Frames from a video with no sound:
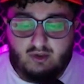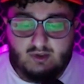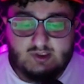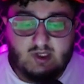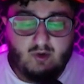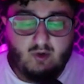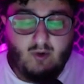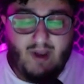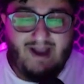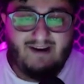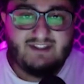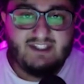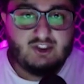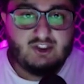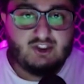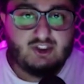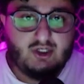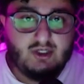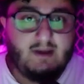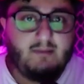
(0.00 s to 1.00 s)
so, you have to
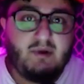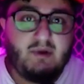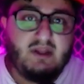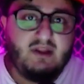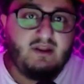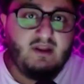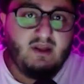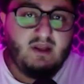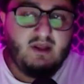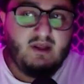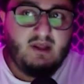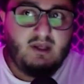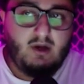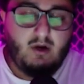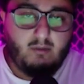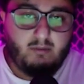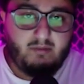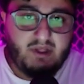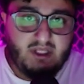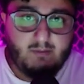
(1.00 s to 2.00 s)
ensure that
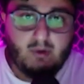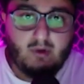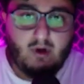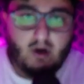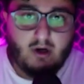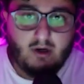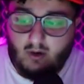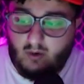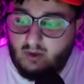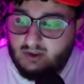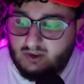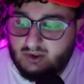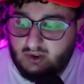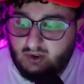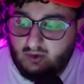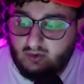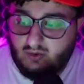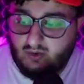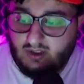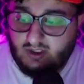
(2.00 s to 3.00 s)
people are going
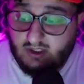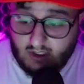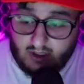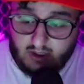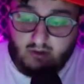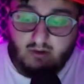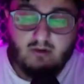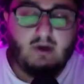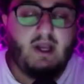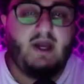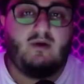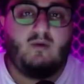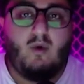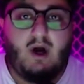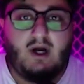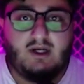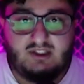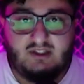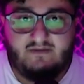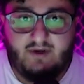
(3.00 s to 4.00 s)
to click through and
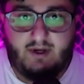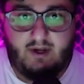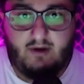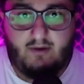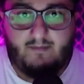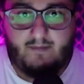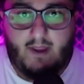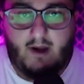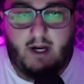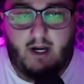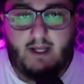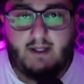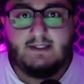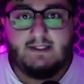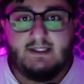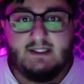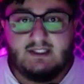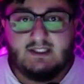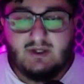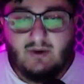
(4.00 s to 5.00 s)
watch the video. All right.
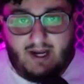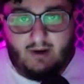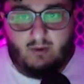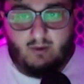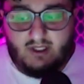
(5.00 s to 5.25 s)
So how do we